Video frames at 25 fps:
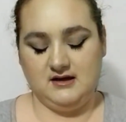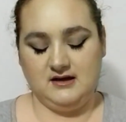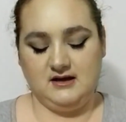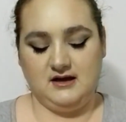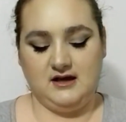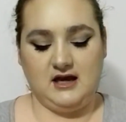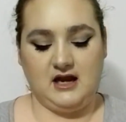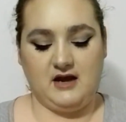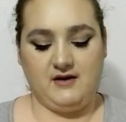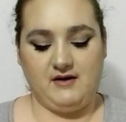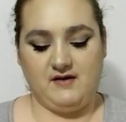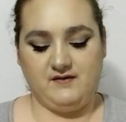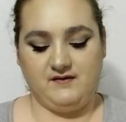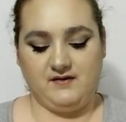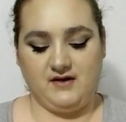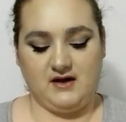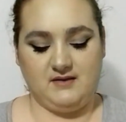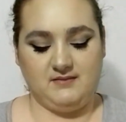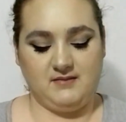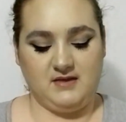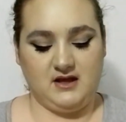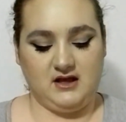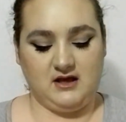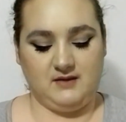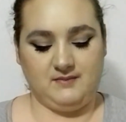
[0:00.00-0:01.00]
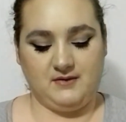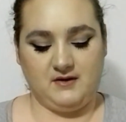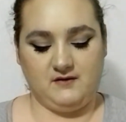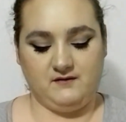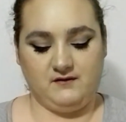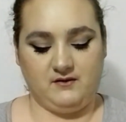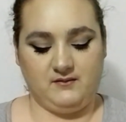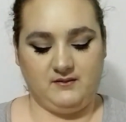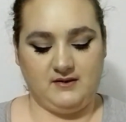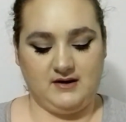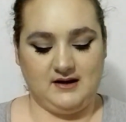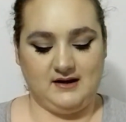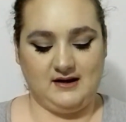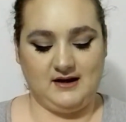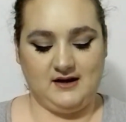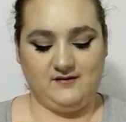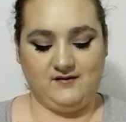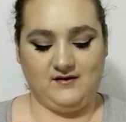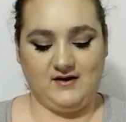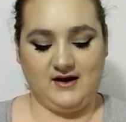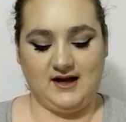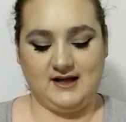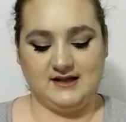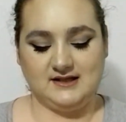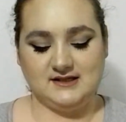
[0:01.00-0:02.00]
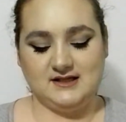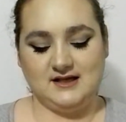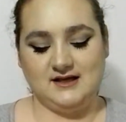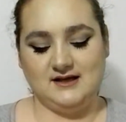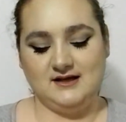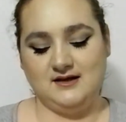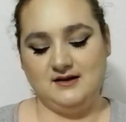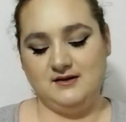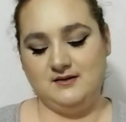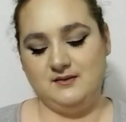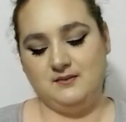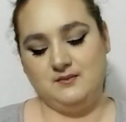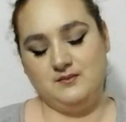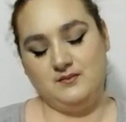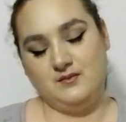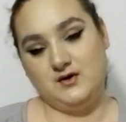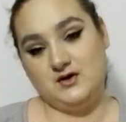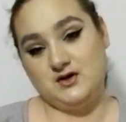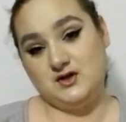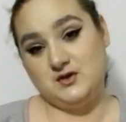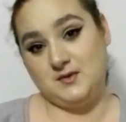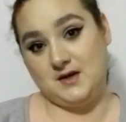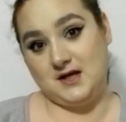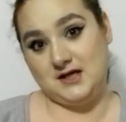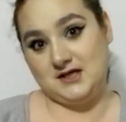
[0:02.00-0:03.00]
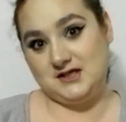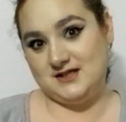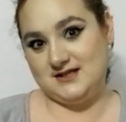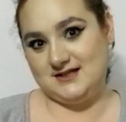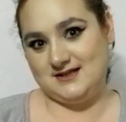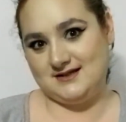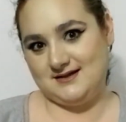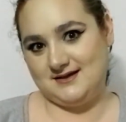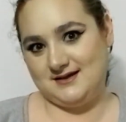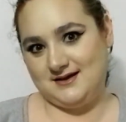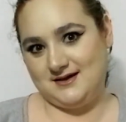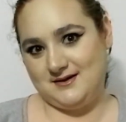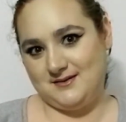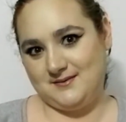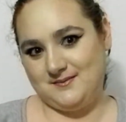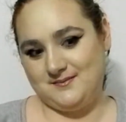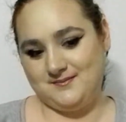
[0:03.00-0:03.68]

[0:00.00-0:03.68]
now I've got makeup everywhere and I've got more swatches to go.